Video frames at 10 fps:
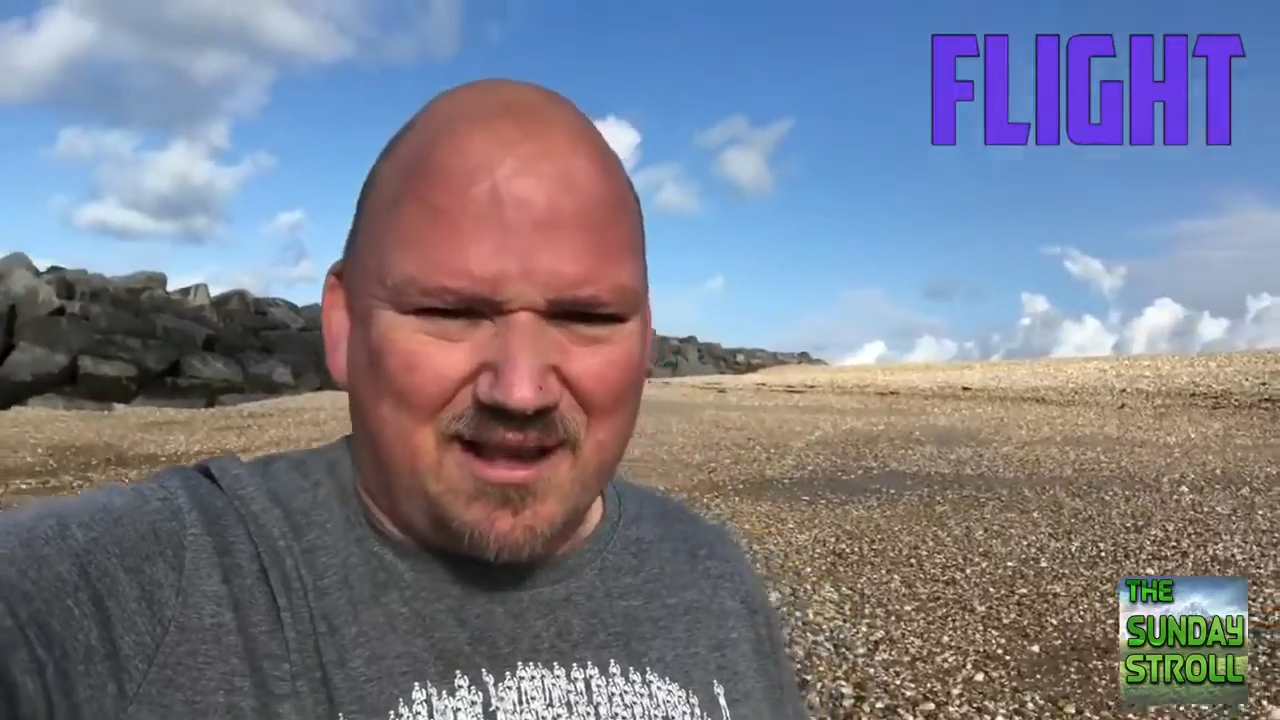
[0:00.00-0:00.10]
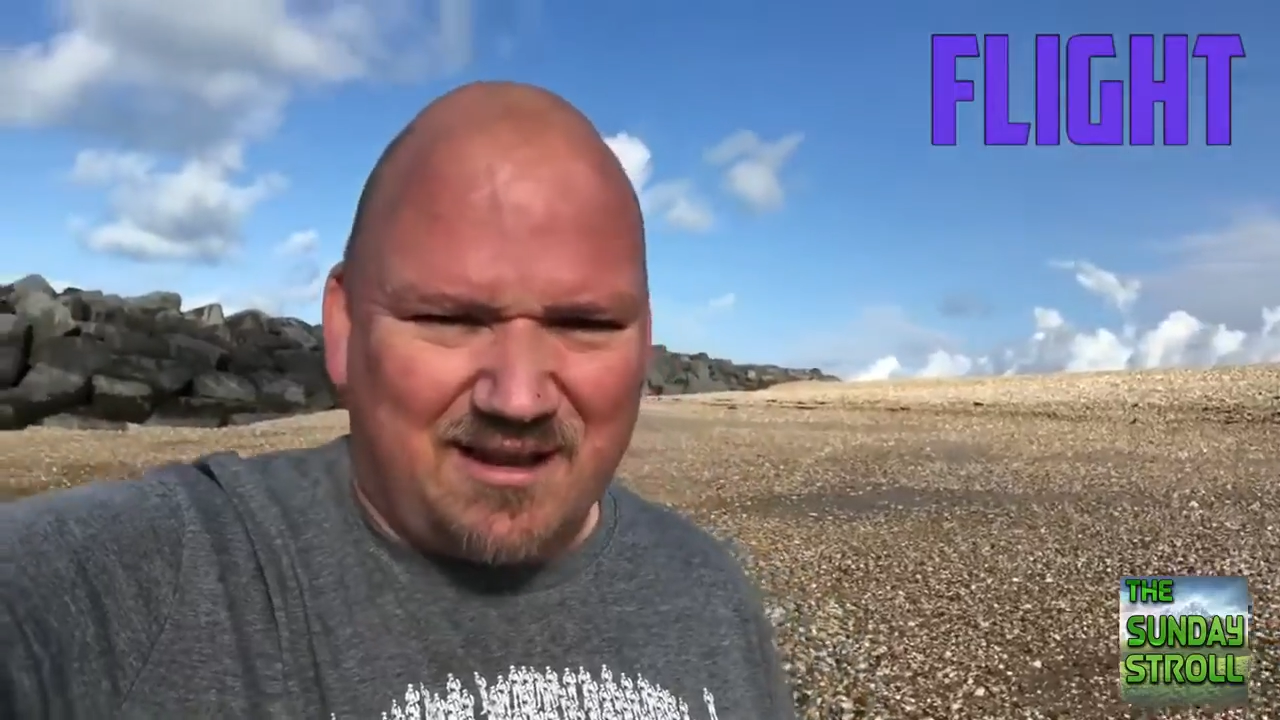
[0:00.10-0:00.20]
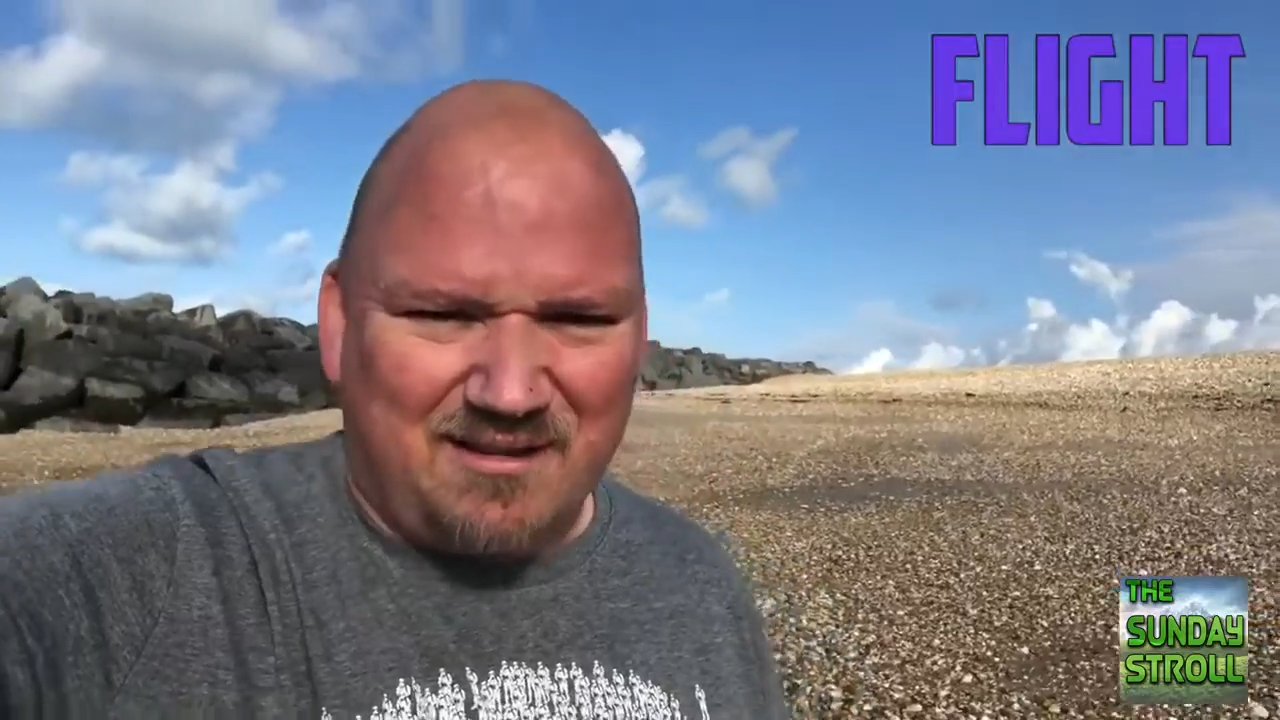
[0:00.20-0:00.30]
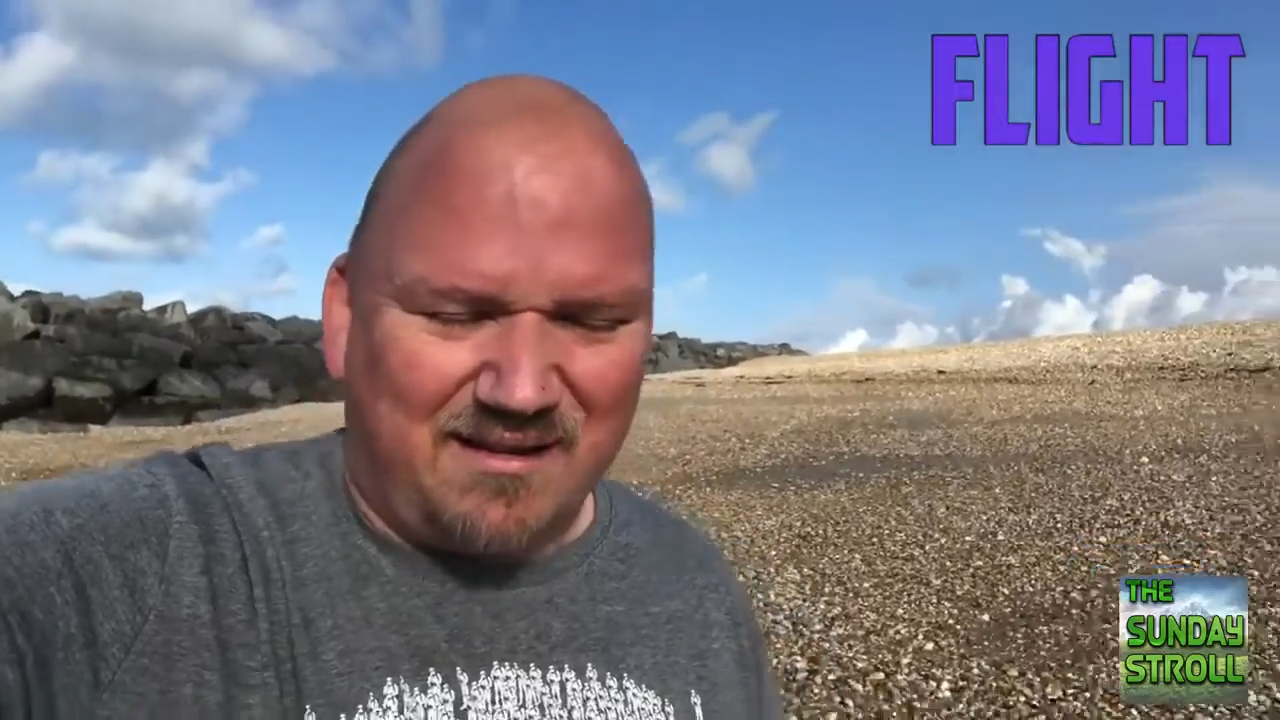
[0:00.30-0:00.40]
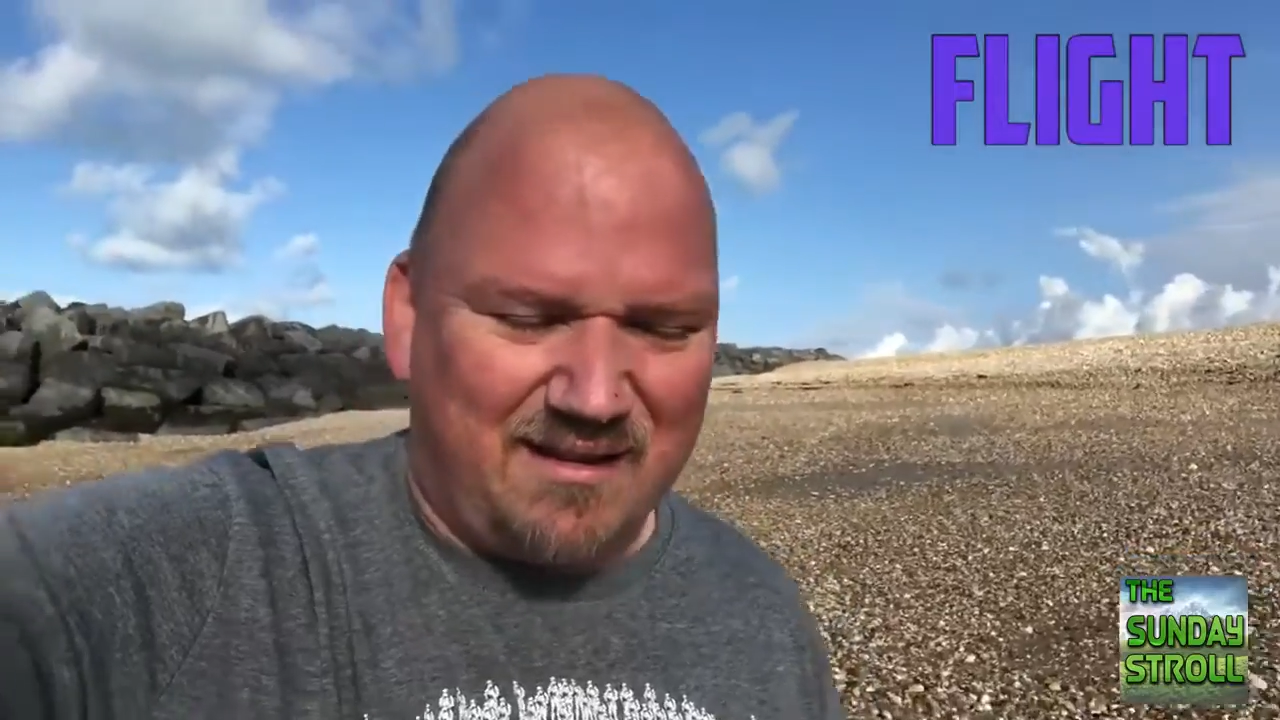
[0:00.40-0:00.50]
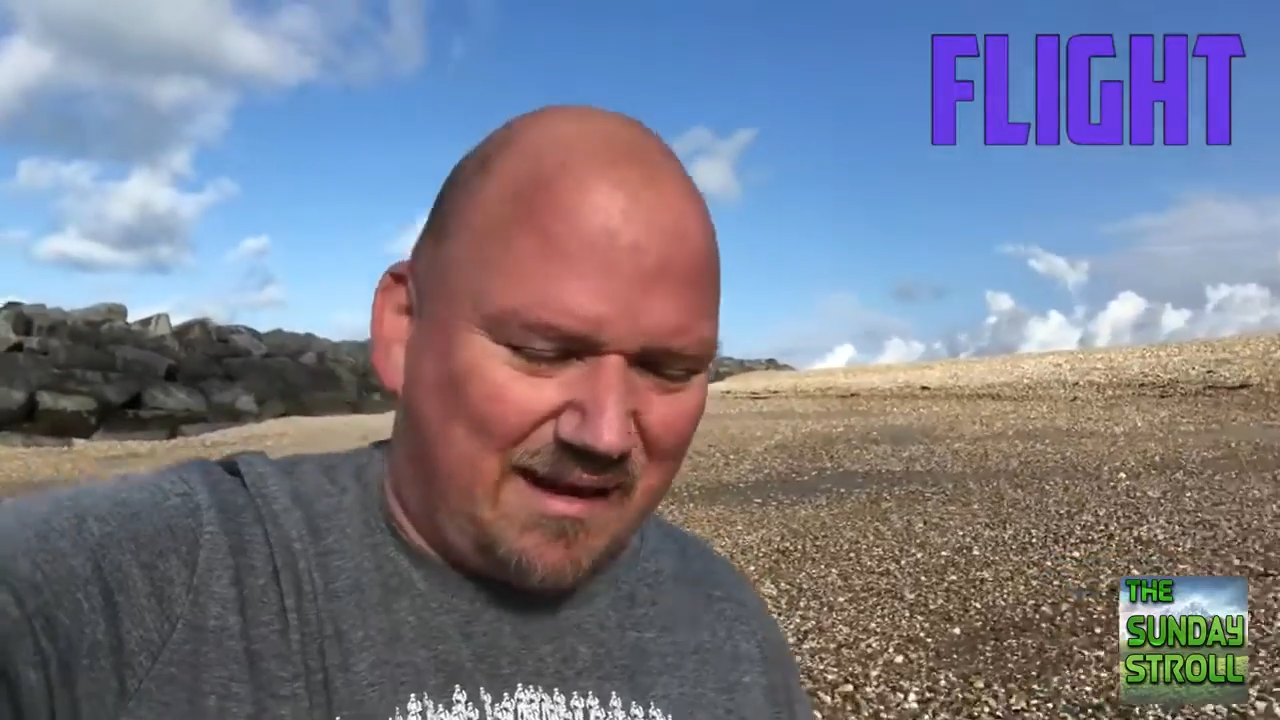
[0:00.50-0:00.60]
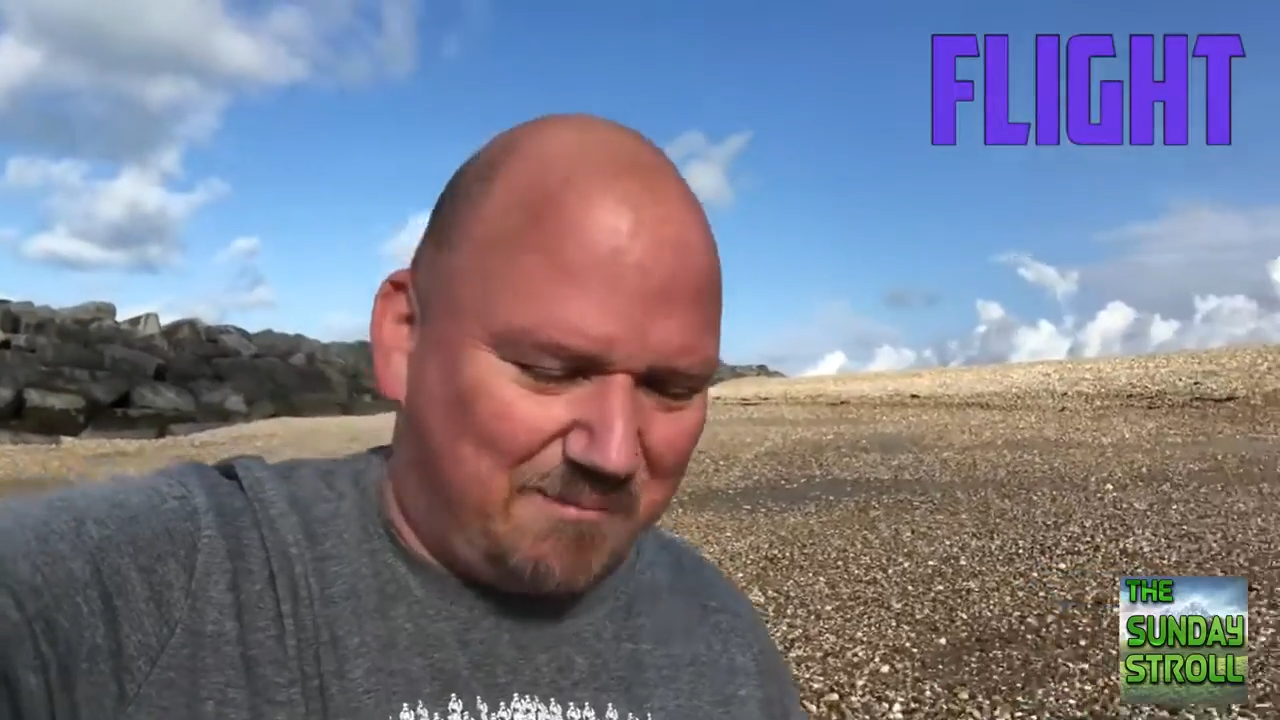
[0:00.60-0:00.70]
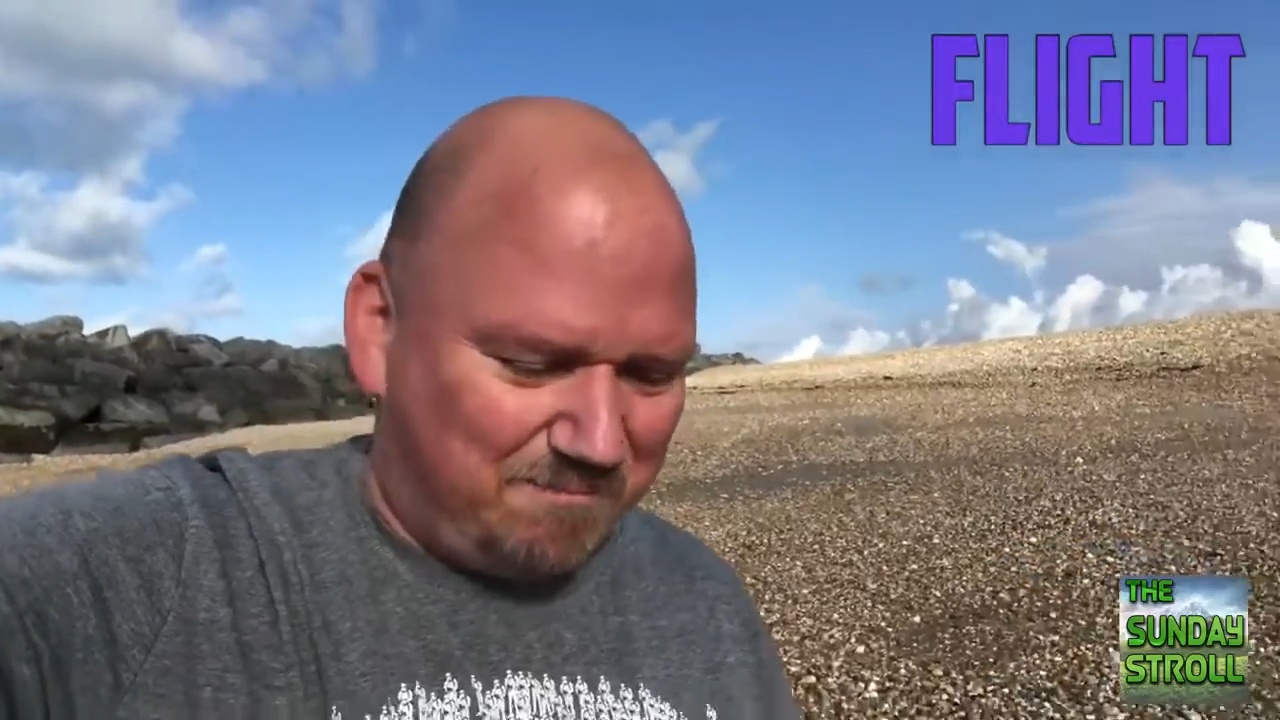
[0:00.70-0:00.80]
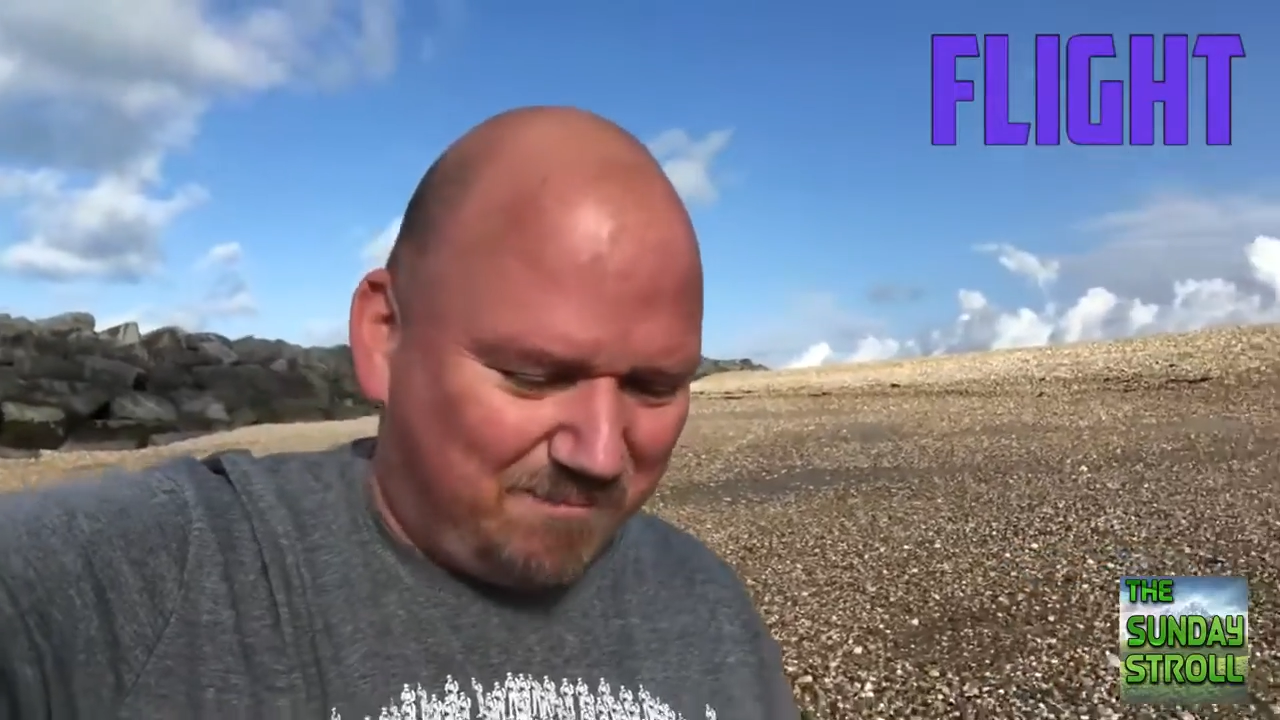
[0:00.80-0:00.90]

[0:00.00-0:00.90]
are